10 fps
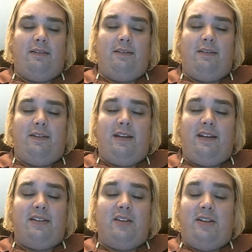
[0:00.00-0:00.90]

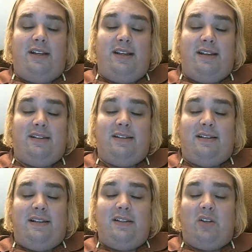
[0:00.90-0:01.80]
it's it is
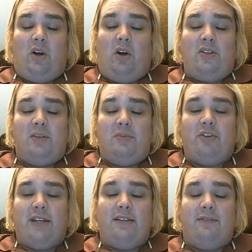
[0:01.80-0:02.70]
it is all
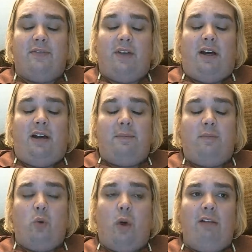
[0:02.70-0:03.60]
subjective um,
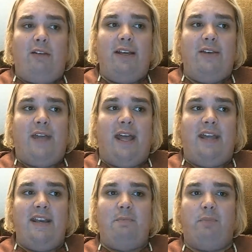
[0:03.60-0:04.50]
quality of
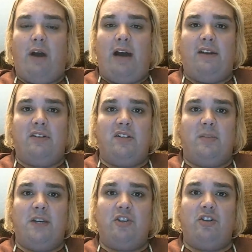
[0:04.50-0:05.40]
any product
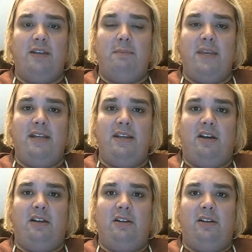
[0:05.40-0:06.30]
especially media
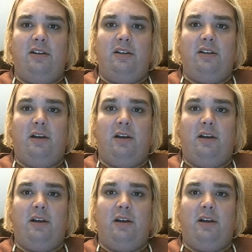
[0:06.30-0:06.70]
uh,